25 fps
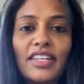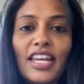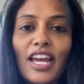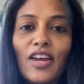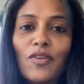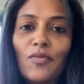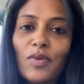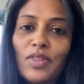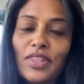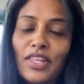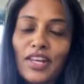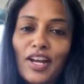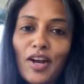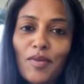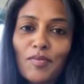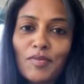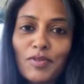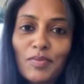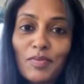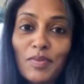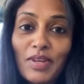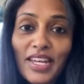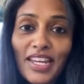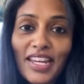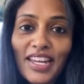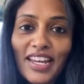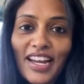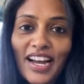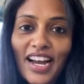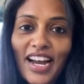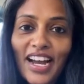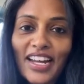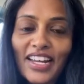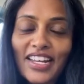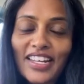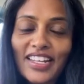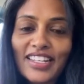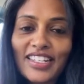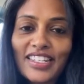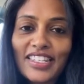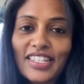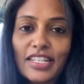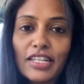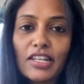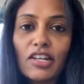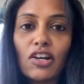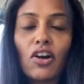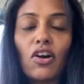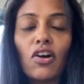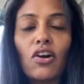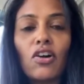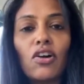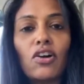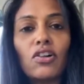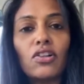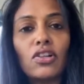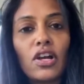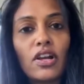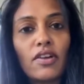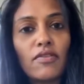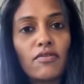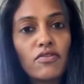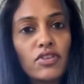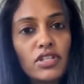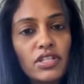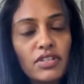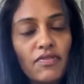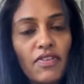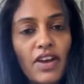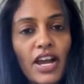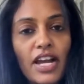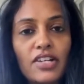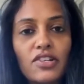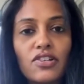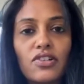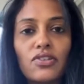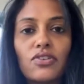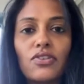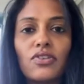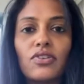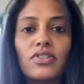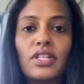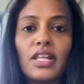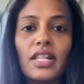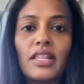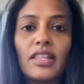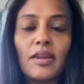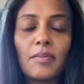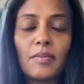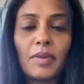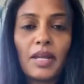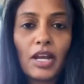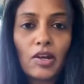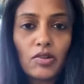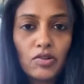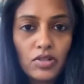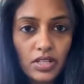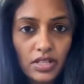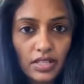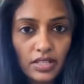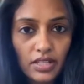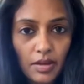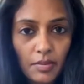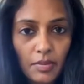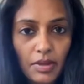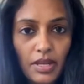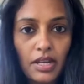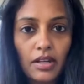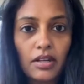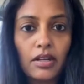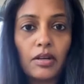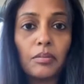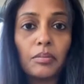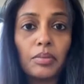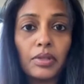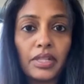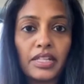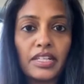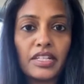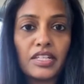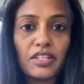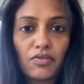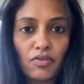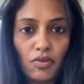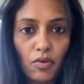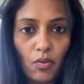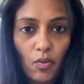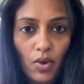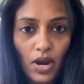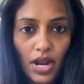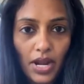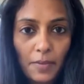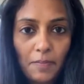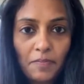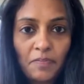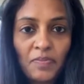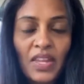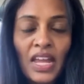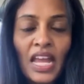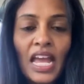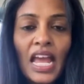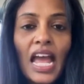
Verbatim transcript: yet when they come to me, I see a lot of risk factors and then I'm counseling them in a completely different way.